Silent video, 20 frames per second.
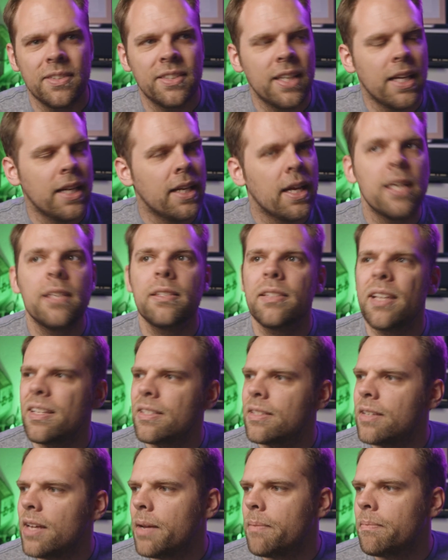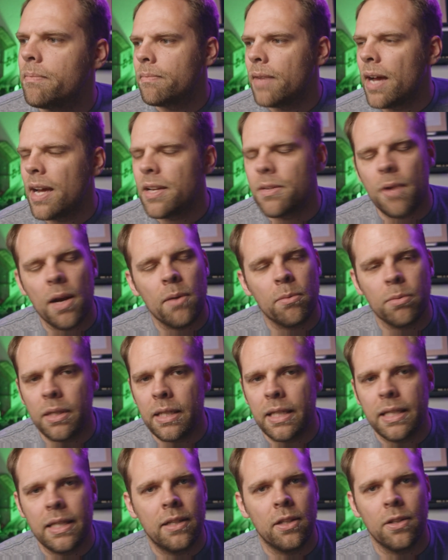Is that how you say his name? I, I
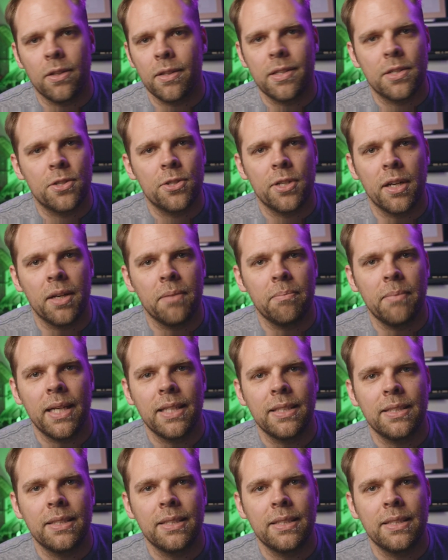really need to look this shit up, man.